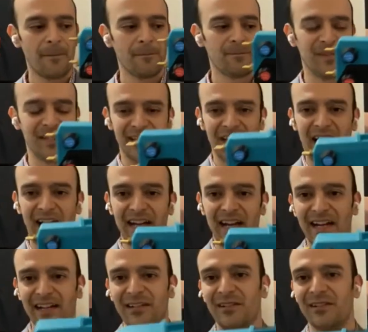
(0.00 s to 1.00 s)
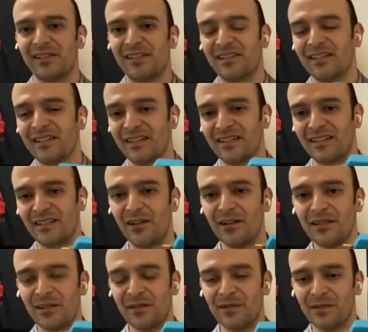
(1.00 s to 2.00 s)
This high accuracy is
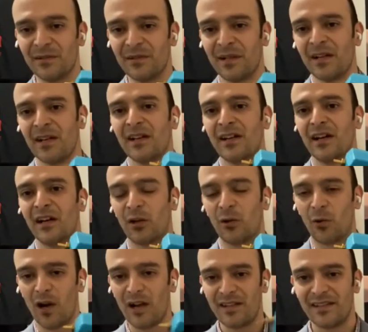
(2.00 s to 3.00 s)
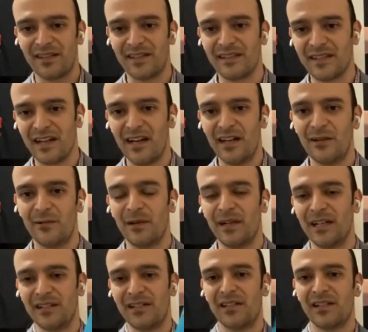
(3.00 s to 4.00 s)
also across the entire
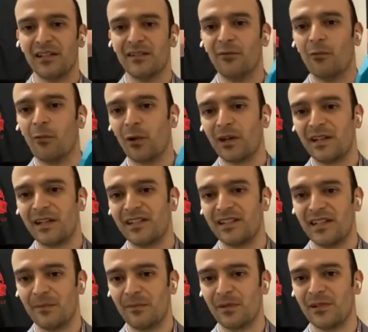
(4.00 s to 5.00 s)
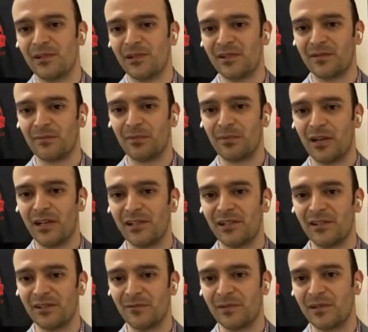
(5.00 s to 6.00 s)
range of working temperatures and
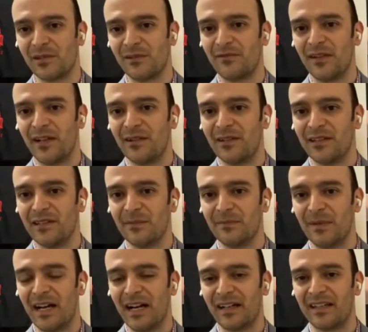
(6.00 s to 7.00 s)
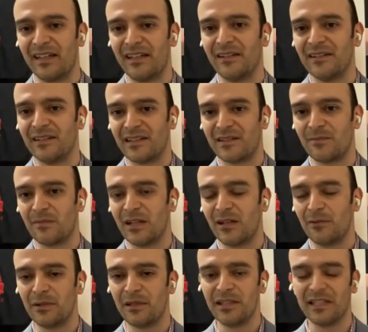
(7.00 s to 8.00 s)
pressures, which are found on the back here in this
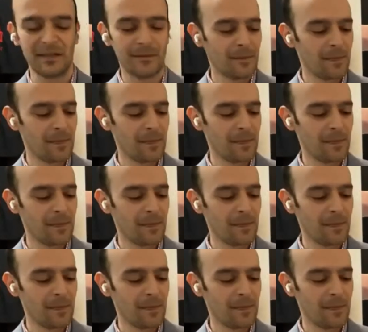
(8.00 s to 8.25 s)
metal plate.